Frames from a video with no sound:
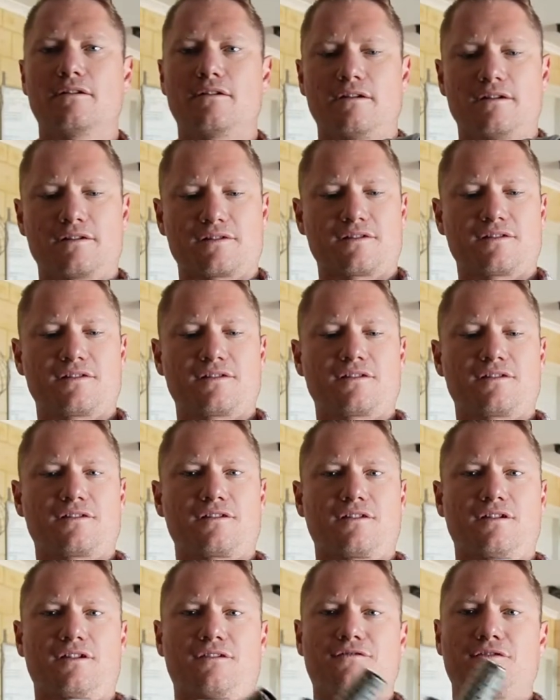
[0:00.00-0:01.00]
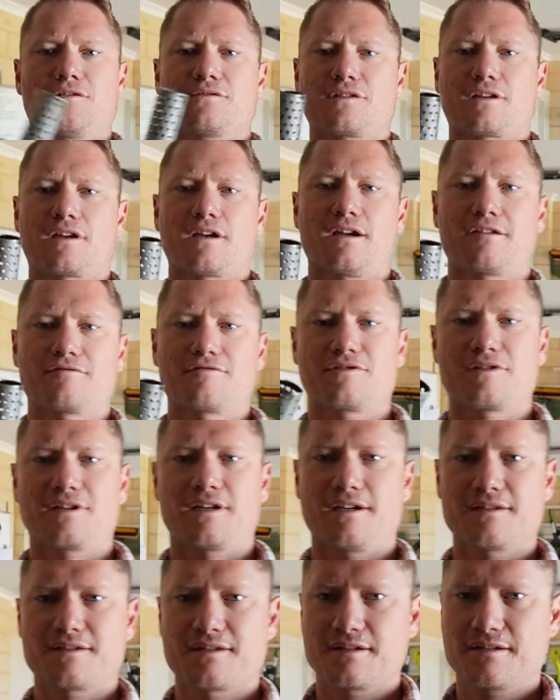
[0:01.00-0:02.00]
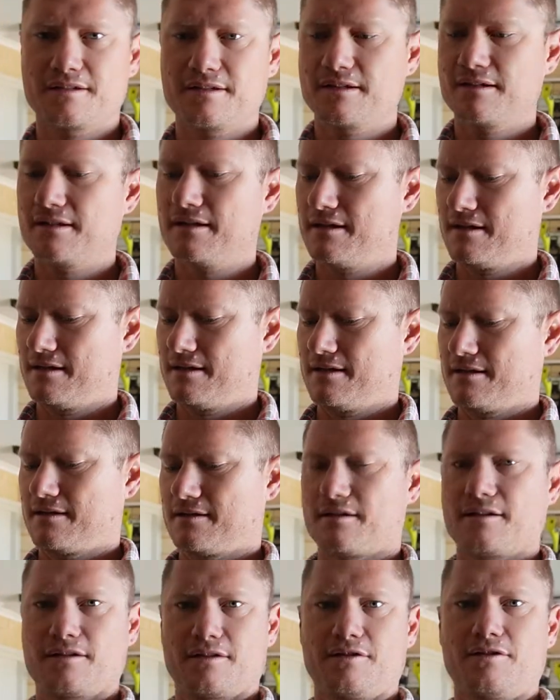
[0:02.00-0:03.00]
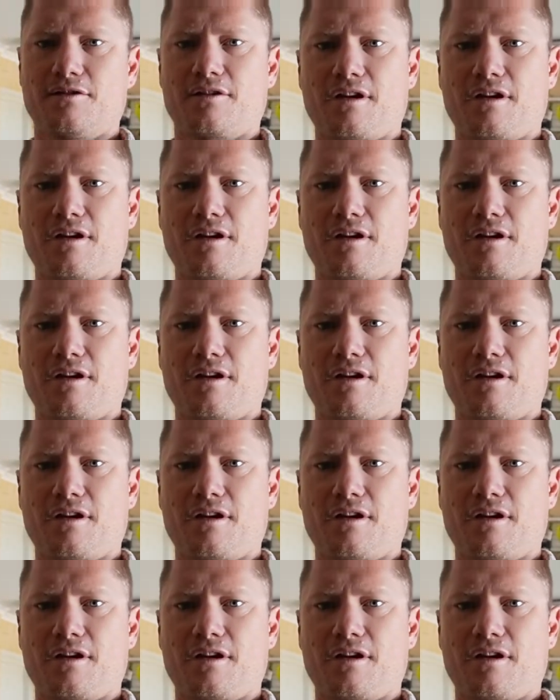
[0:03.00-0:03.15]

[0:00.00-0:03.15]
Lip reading: right, so this is the filter cartridge housing. So the new